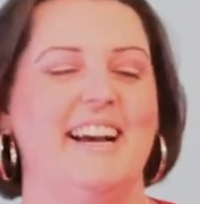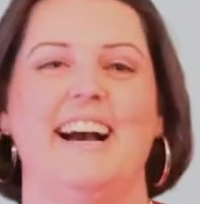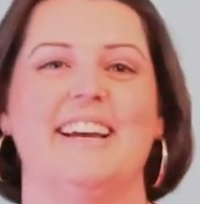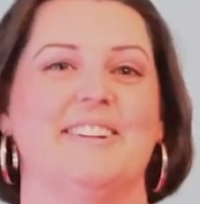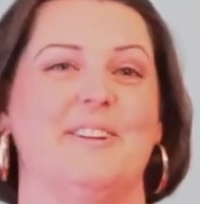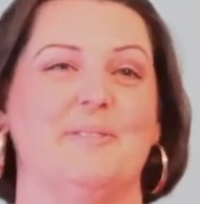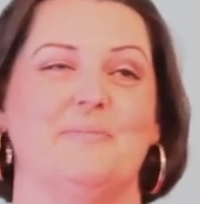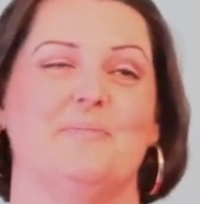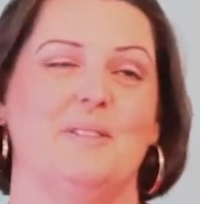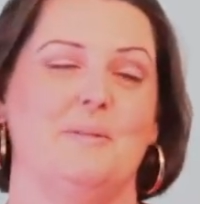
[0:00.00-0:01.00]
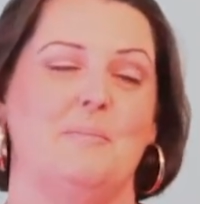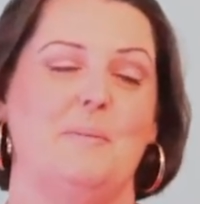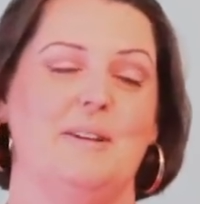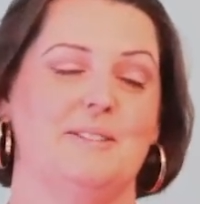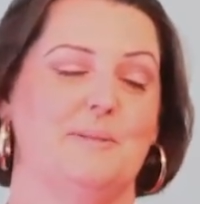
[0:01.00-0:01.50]
I don't know.
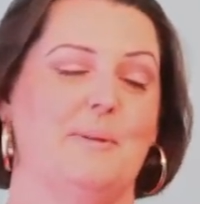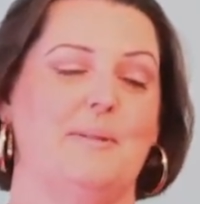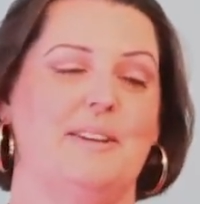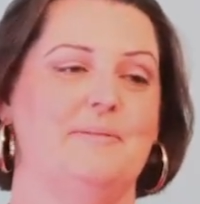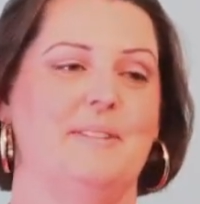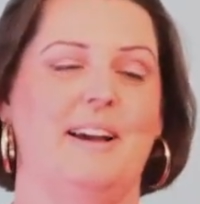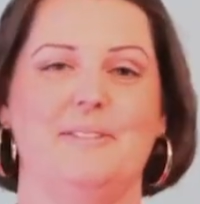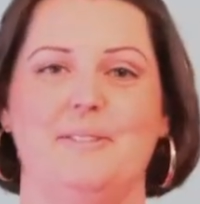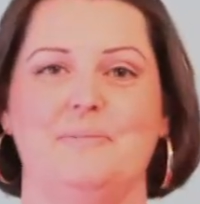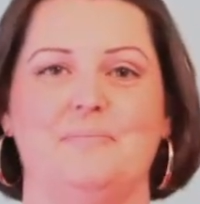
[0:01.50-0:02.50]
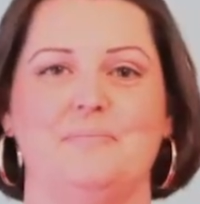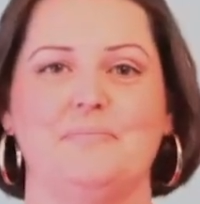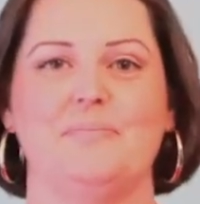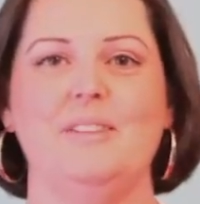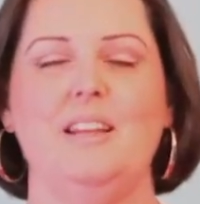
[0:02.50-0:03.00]
Maybe it is a baby. I don't know.
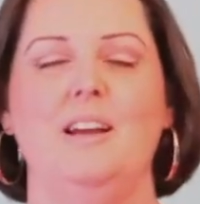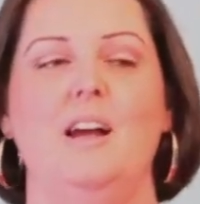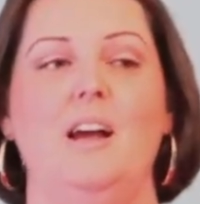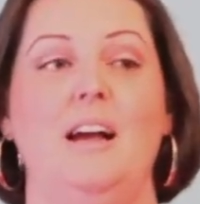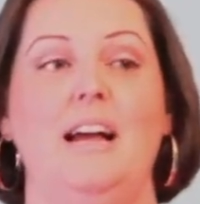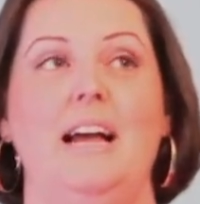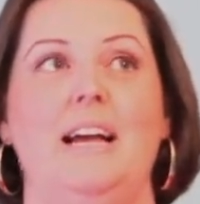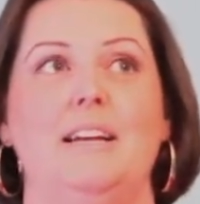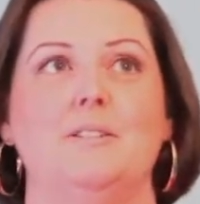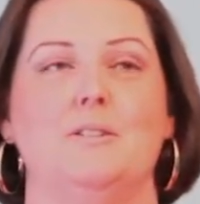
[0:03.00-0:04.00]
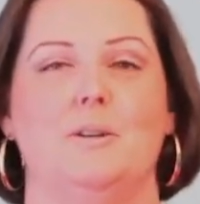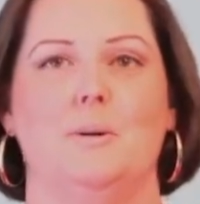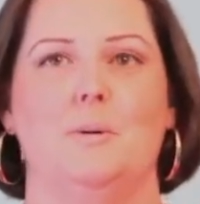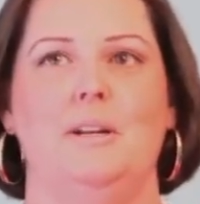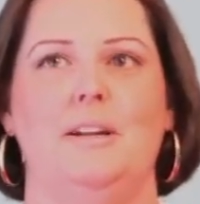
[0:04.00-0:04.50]

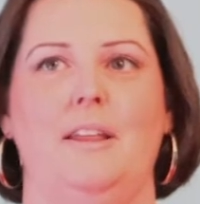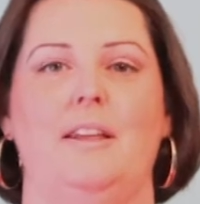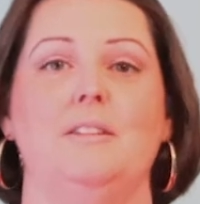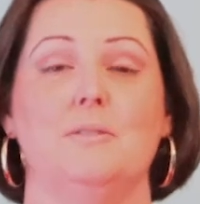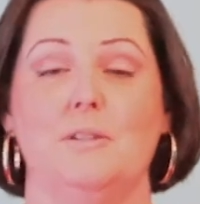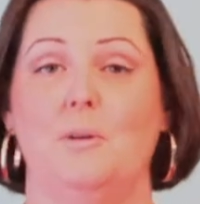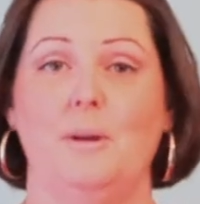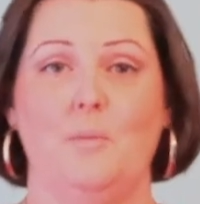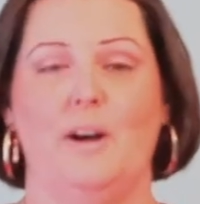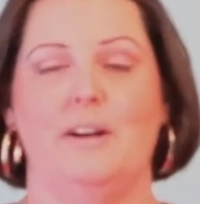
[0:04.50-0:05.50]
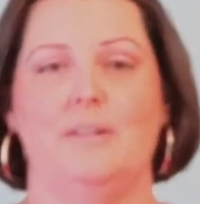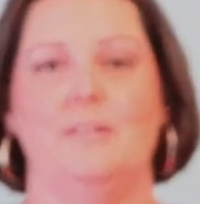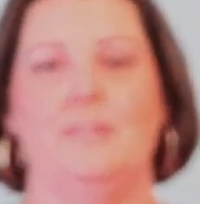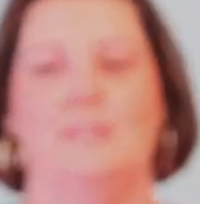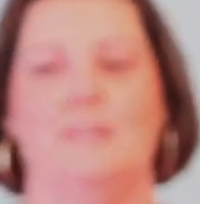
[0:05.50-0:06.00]
So, things are going
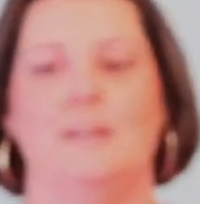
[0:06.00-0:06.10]
well.